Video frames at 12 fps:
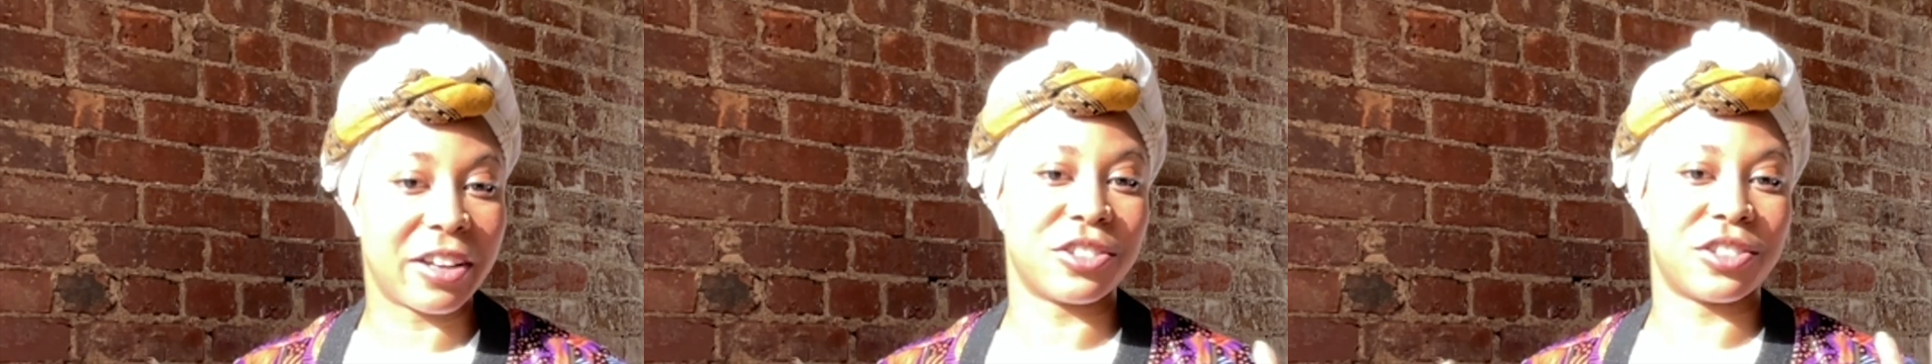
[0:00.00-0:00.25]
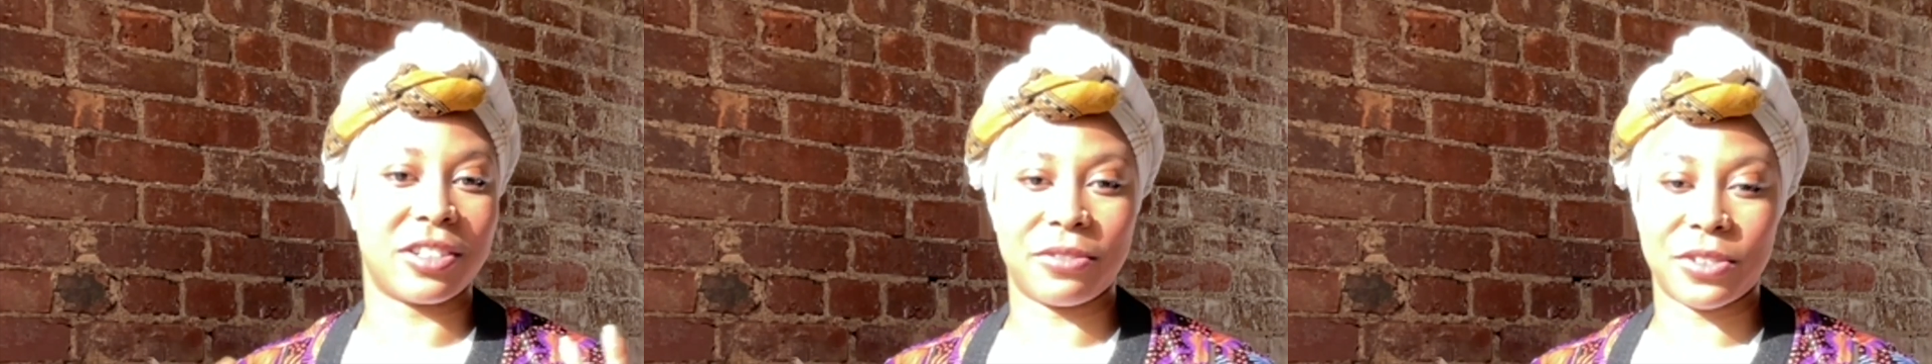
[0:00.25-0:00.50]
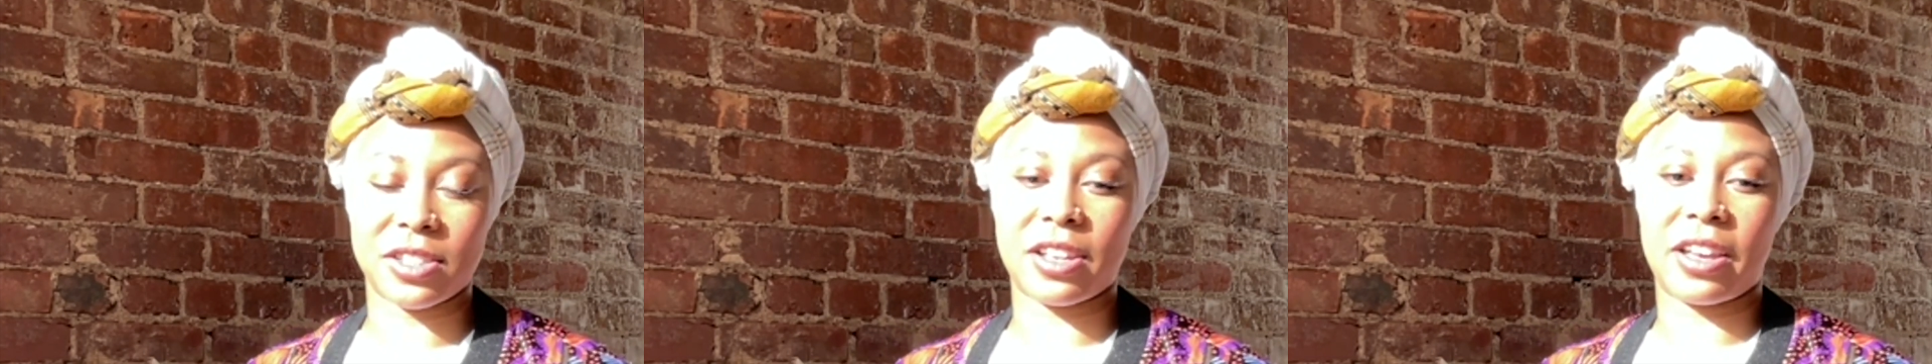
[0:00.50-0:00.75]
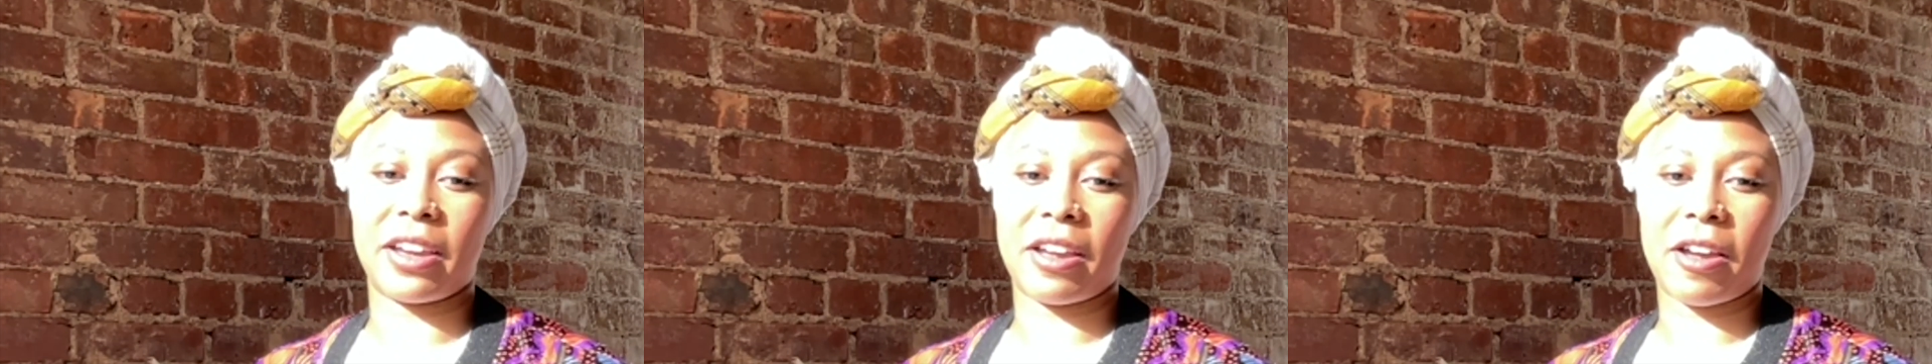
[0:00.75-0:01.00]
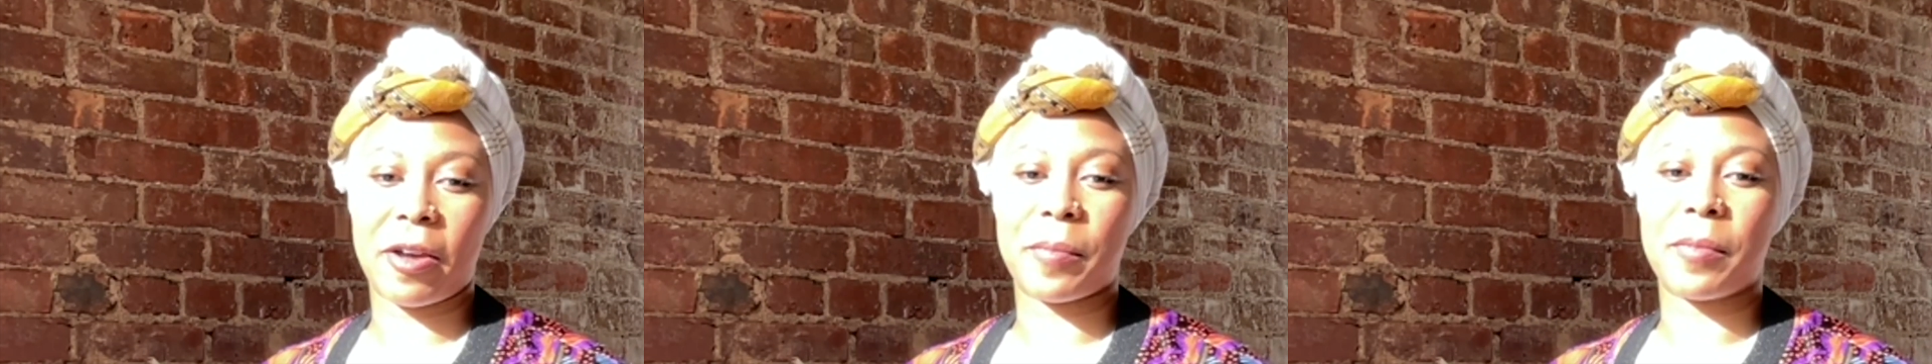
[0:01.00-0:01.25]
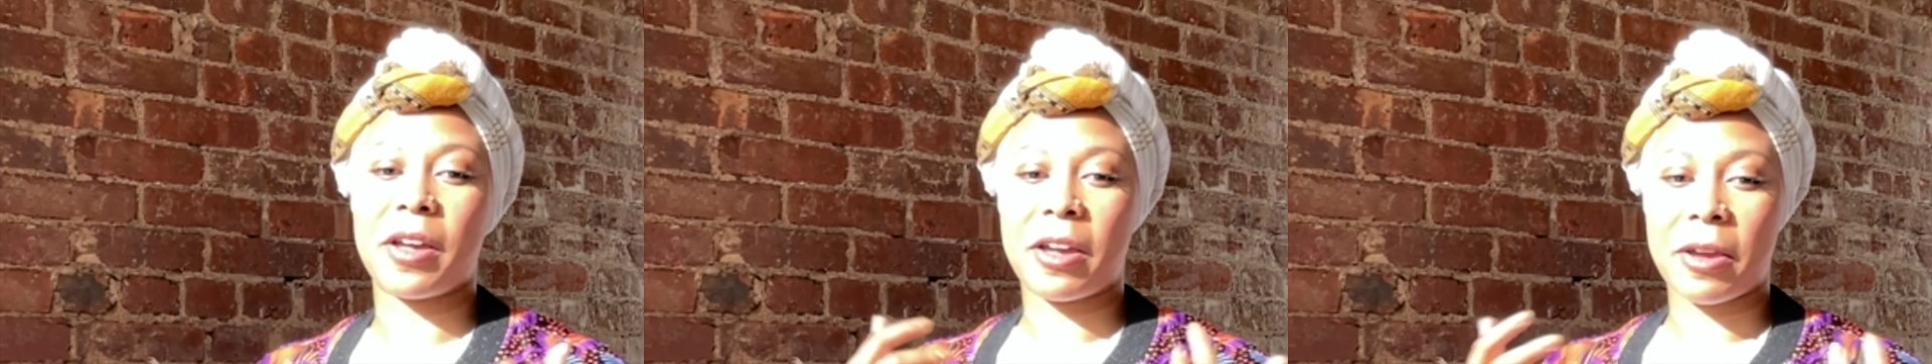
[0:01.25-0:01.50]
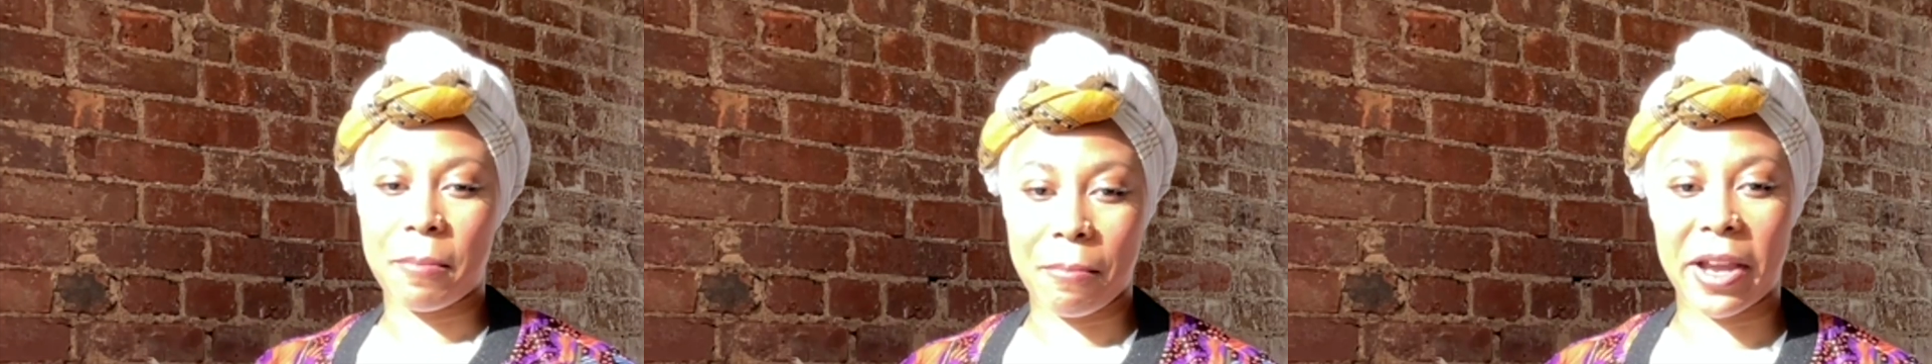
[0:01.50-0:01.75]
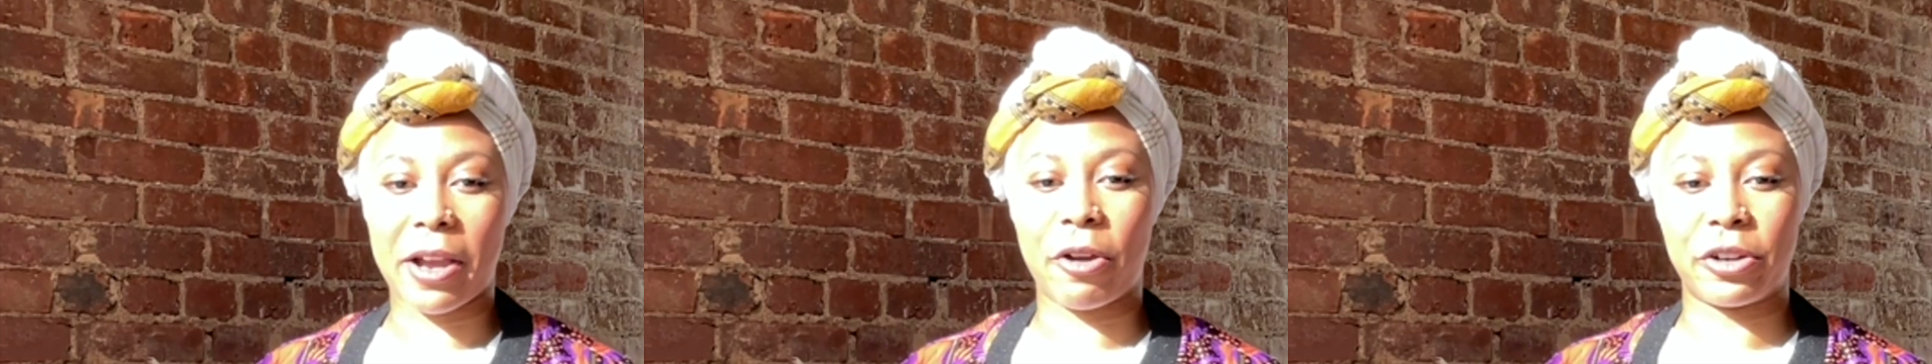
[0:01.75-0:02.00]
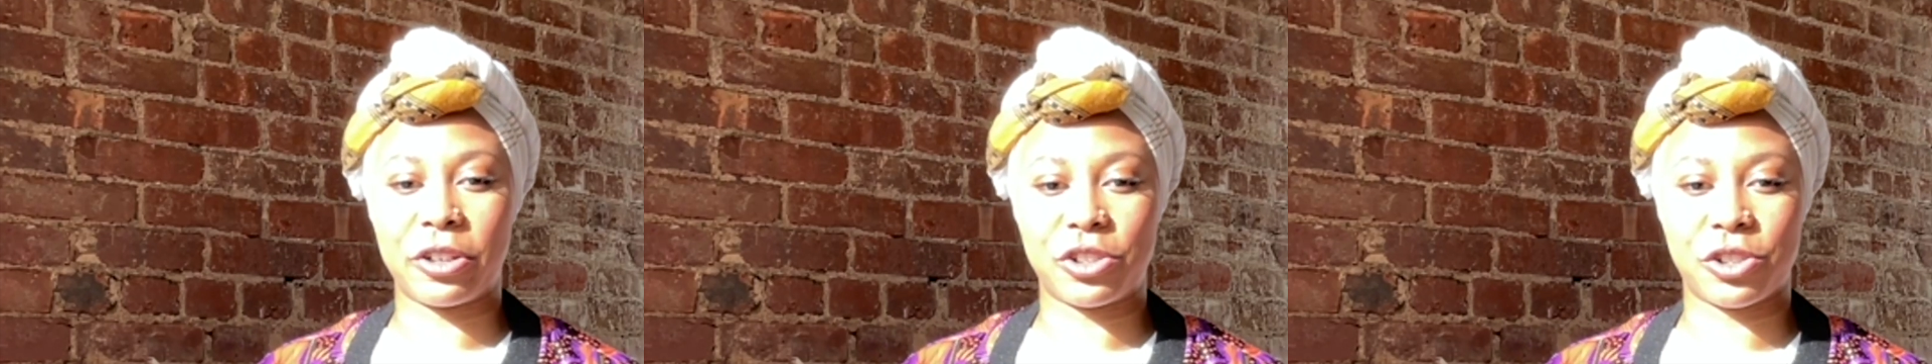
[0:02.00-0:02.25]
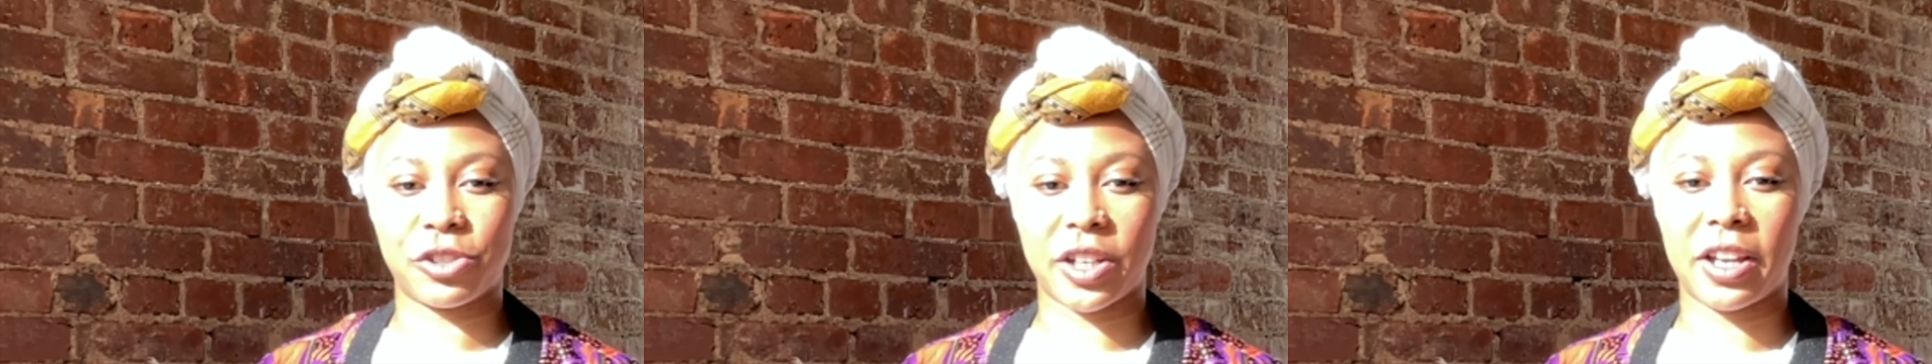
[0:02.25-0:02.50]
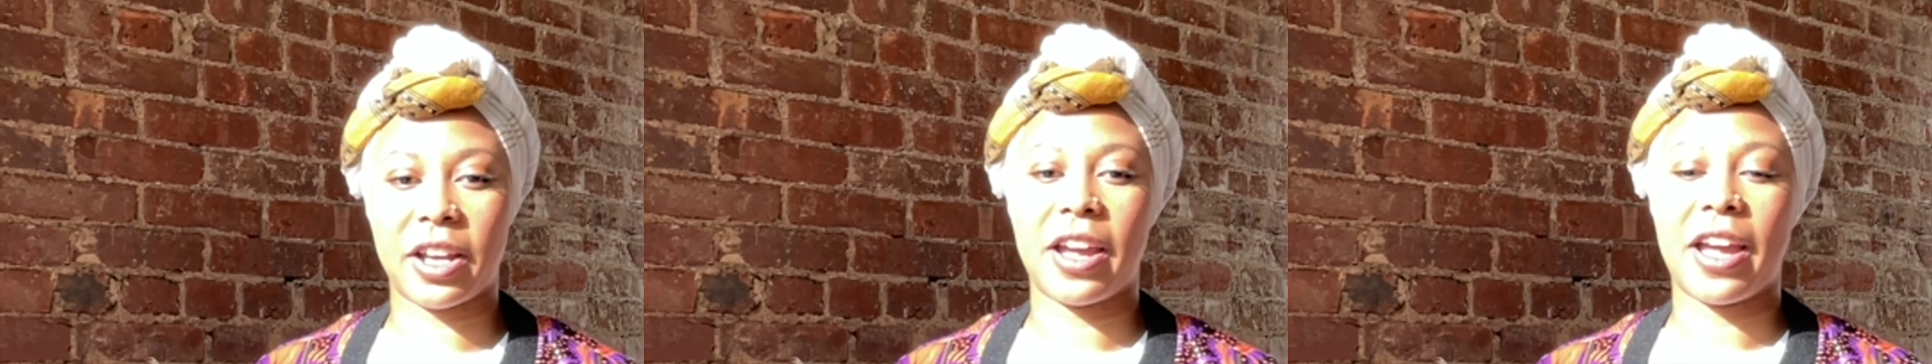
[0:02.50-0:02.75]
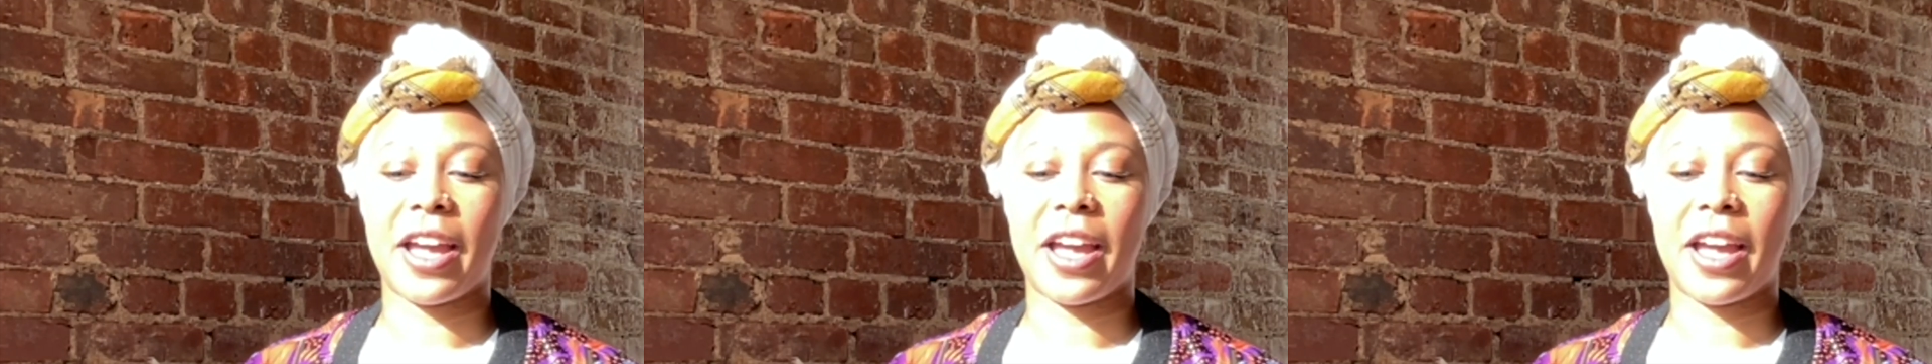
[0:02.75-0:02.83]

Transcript: I should even say, my artistry.